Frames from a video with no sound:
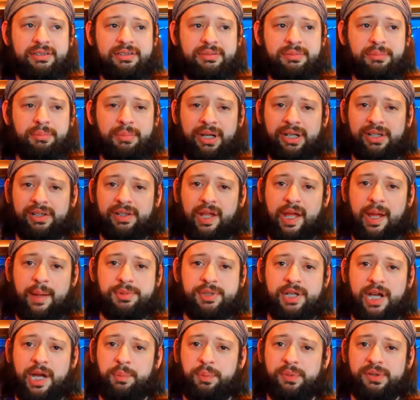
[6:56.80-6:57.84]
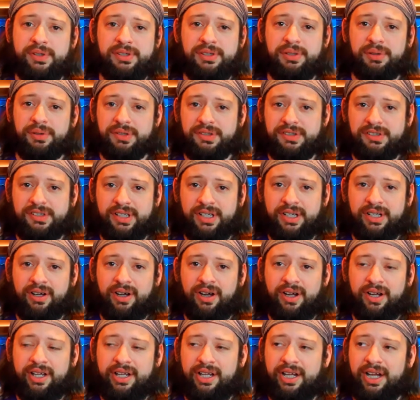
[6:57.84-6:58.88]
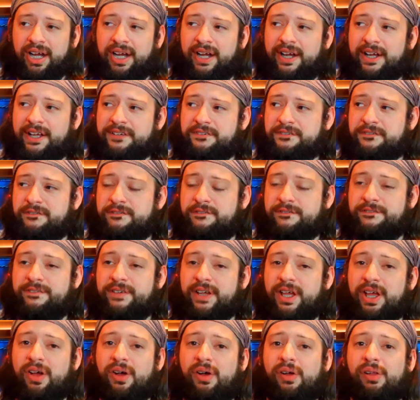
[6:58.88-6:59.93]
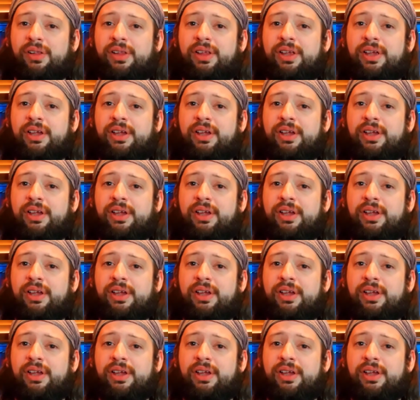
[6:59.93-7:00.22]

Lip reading: my laptop was still sitting on it. I fell,